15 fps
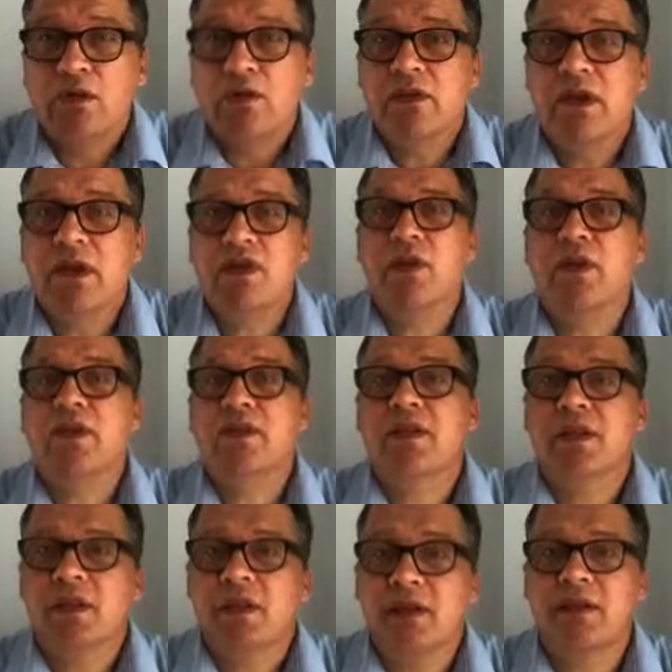So this was
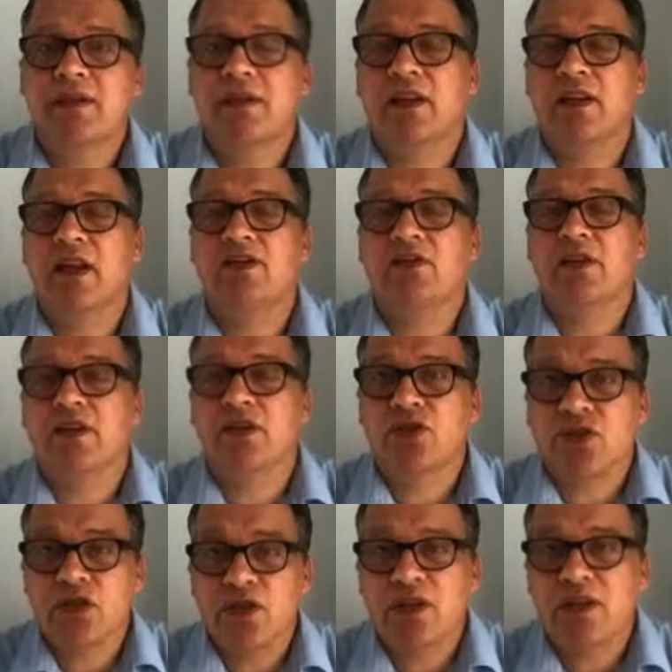the Catholic
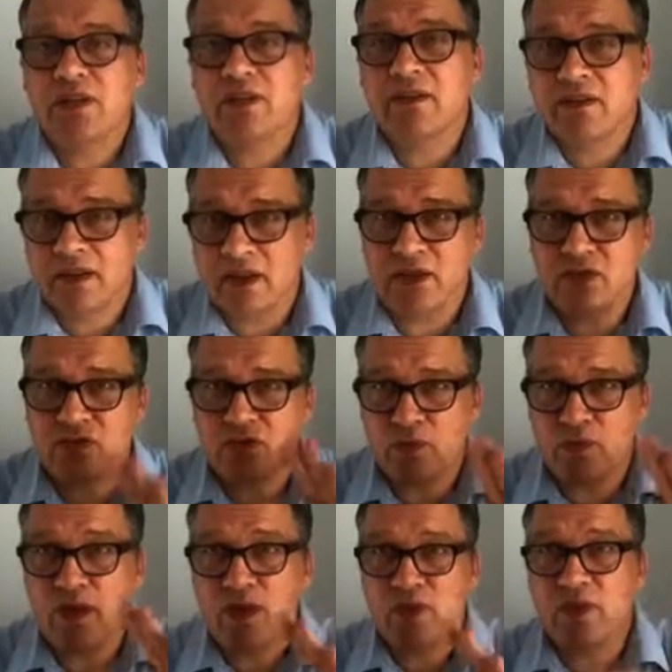Church, and thank you so
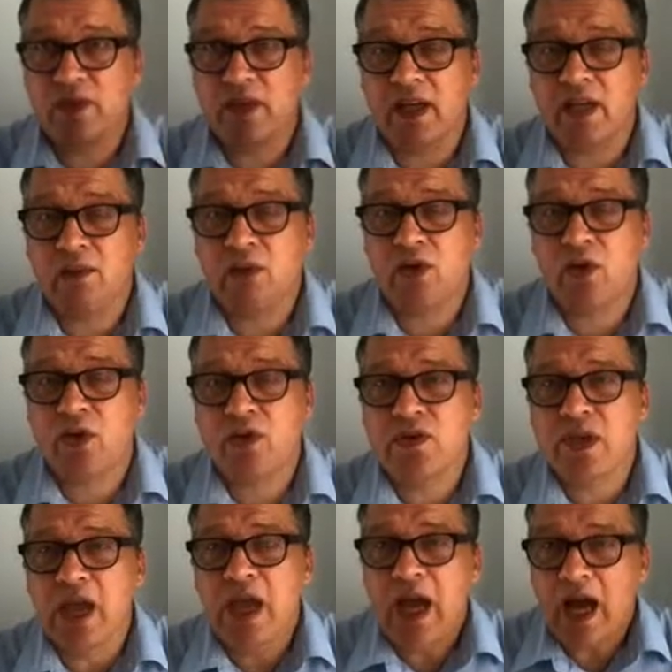much for that,
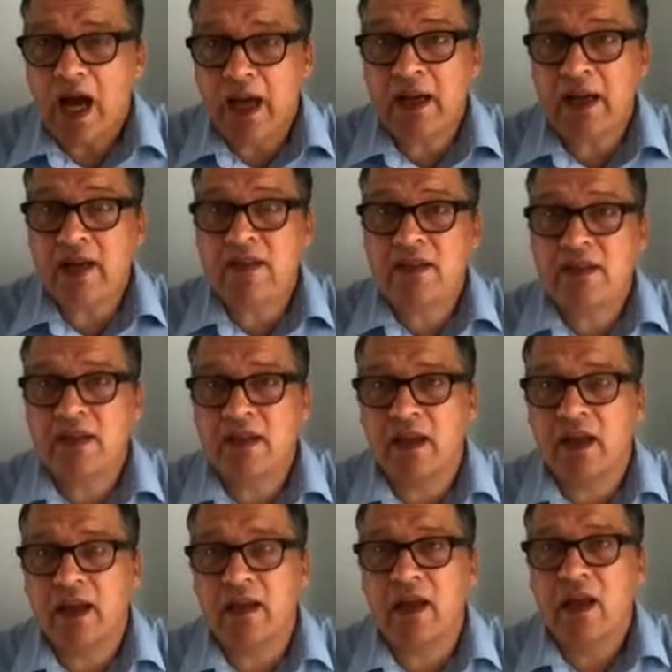because I asked the
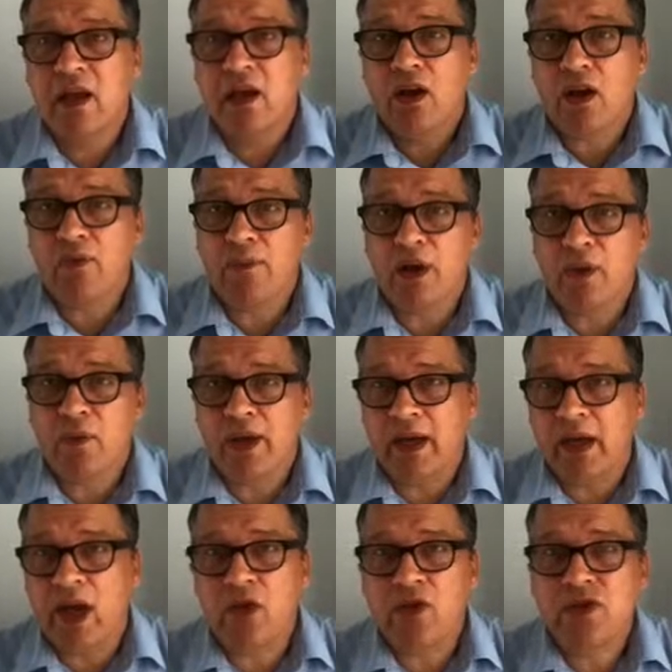nun on my
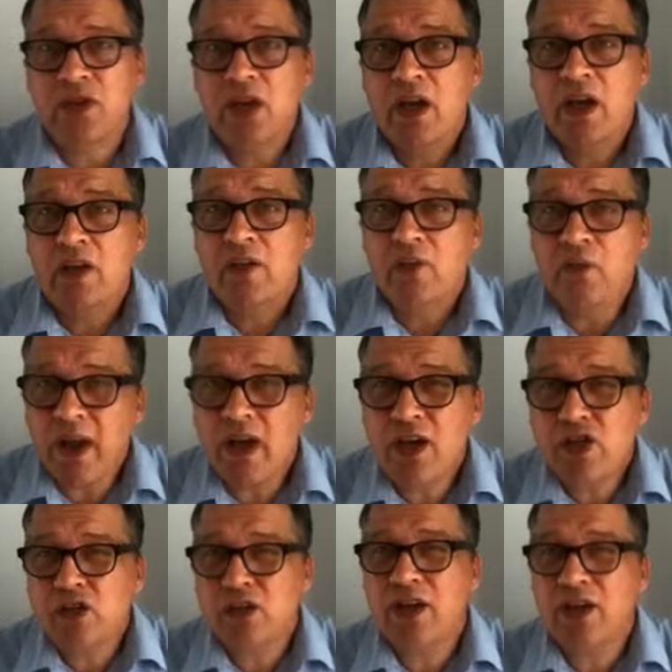way out, where
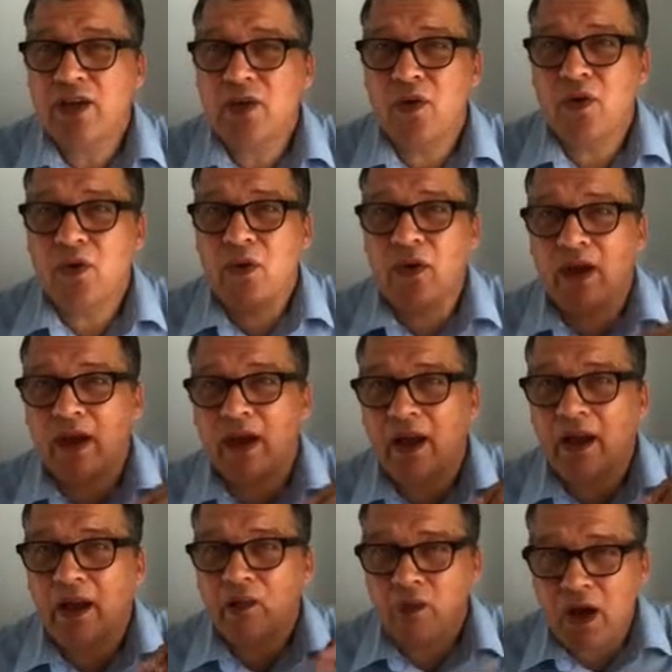should I go
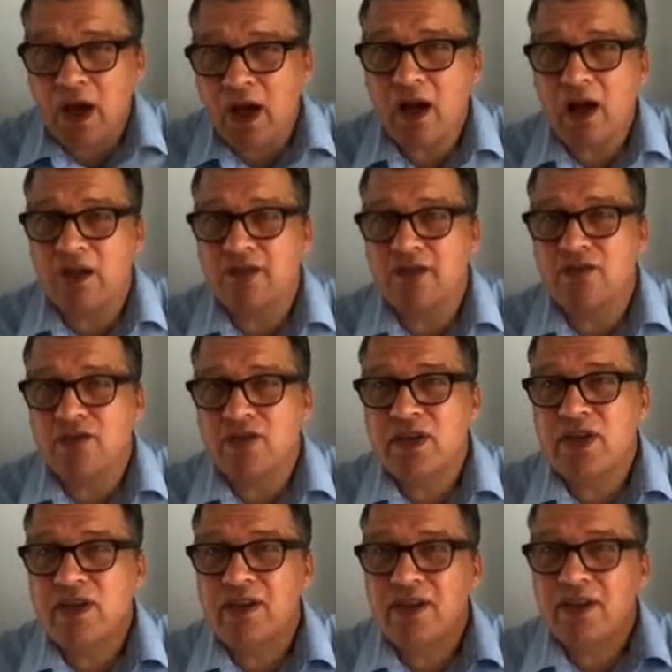and where are the
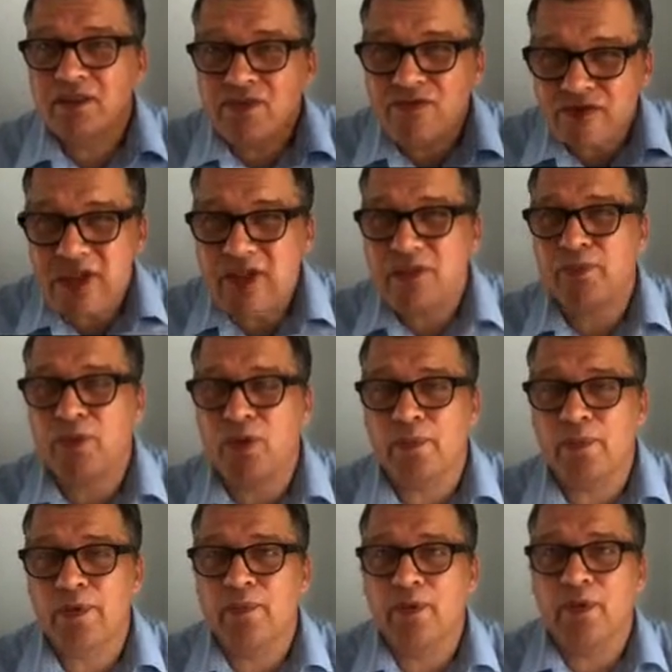real poor
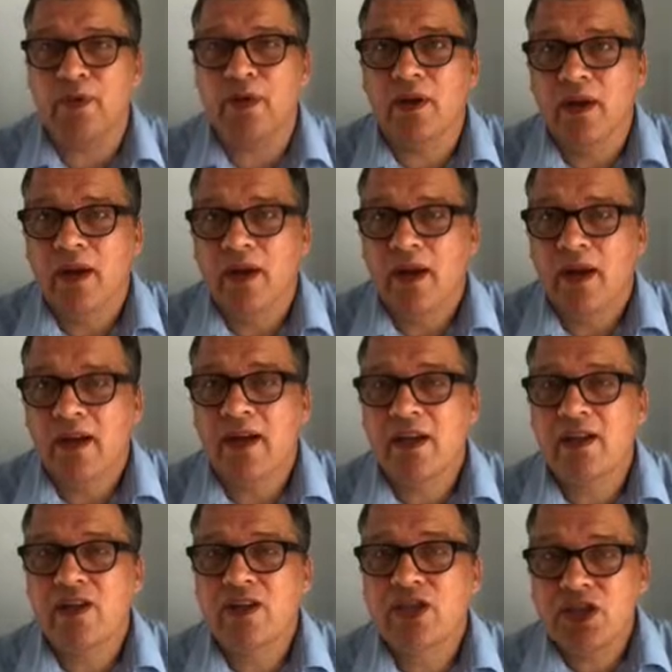people? And
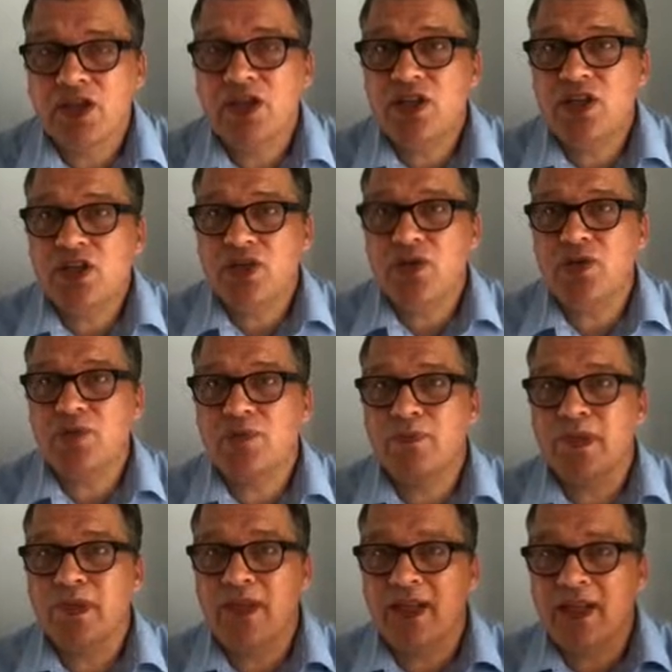then she showed
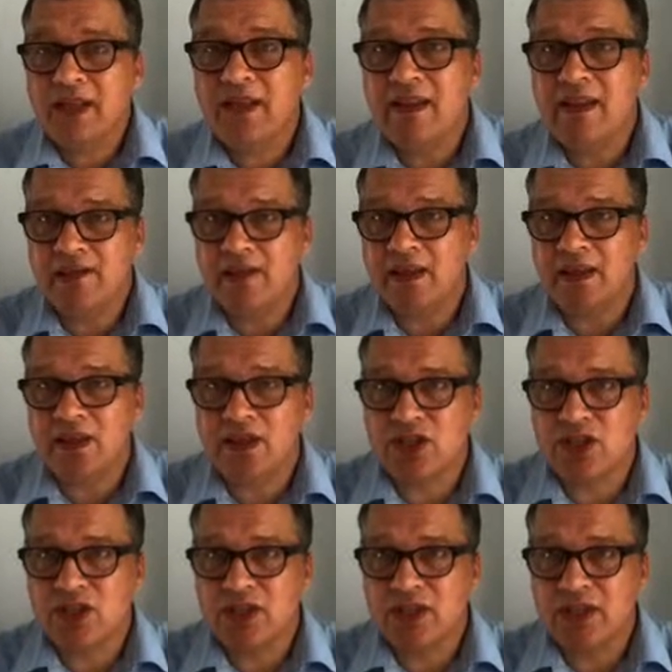me in the
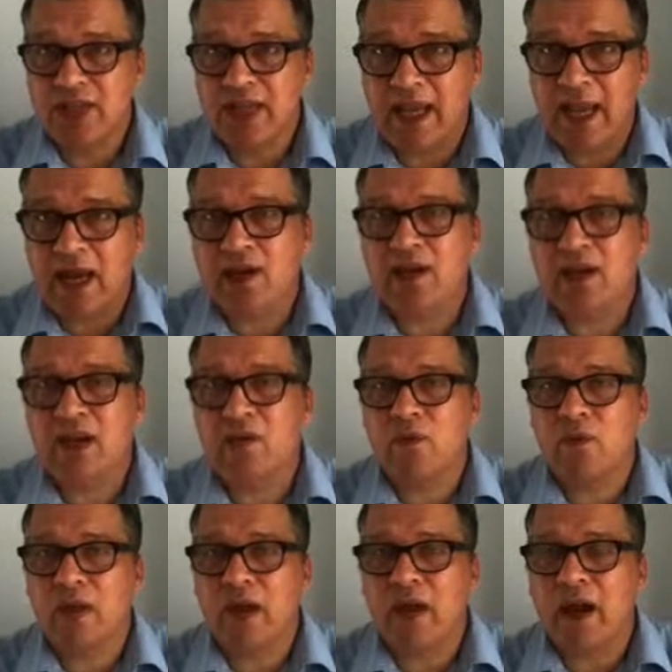village, the area
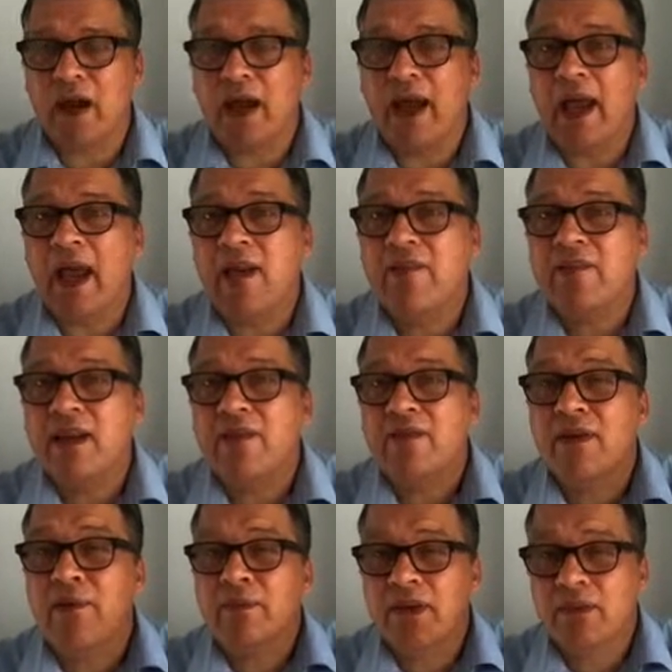where I have
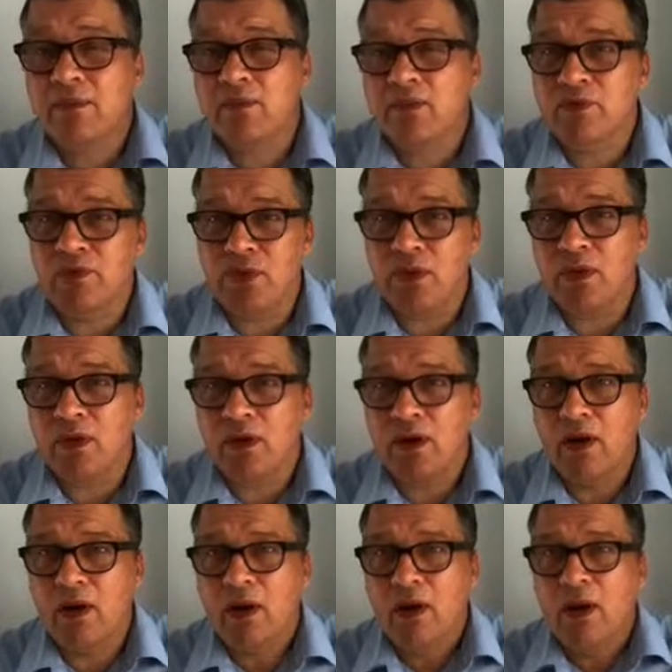never been before,
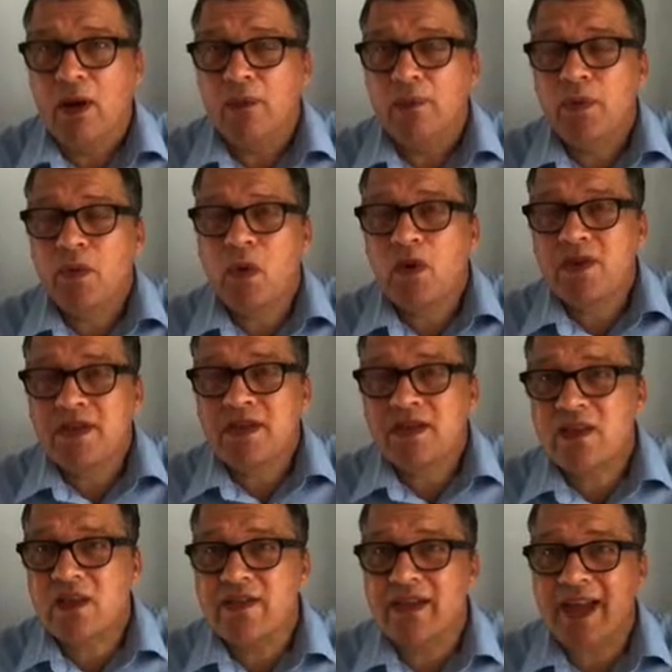because it's
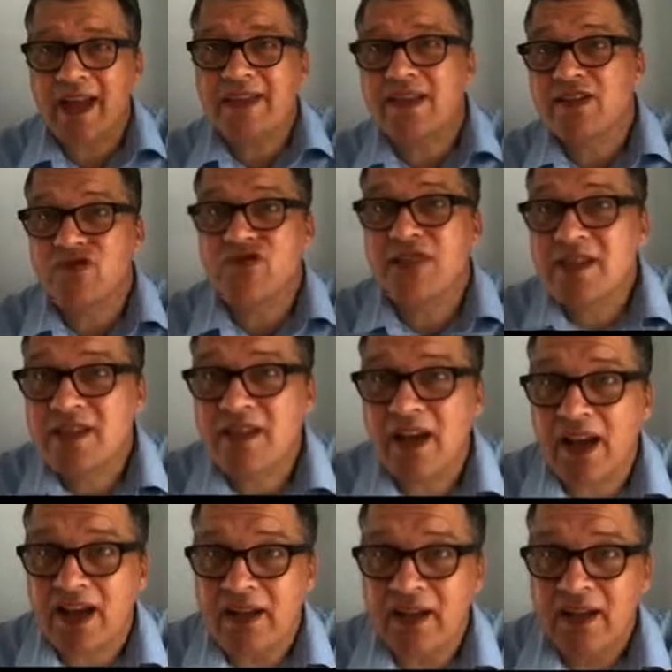on the other street
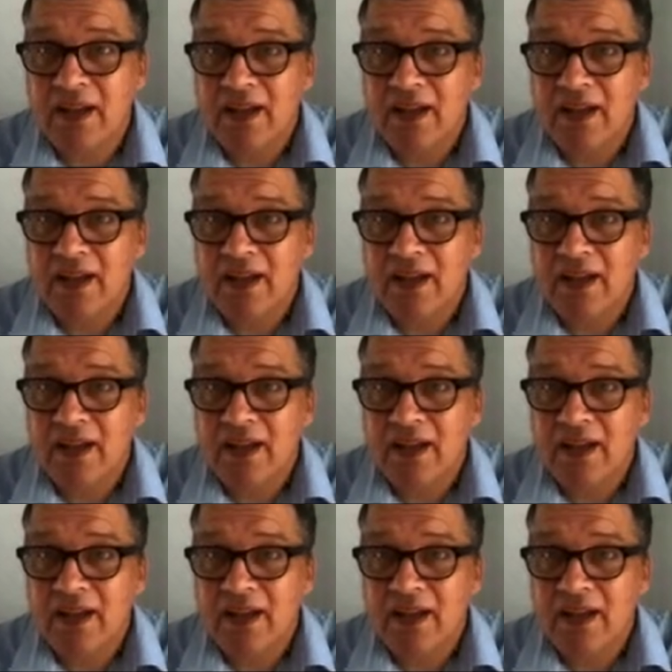side.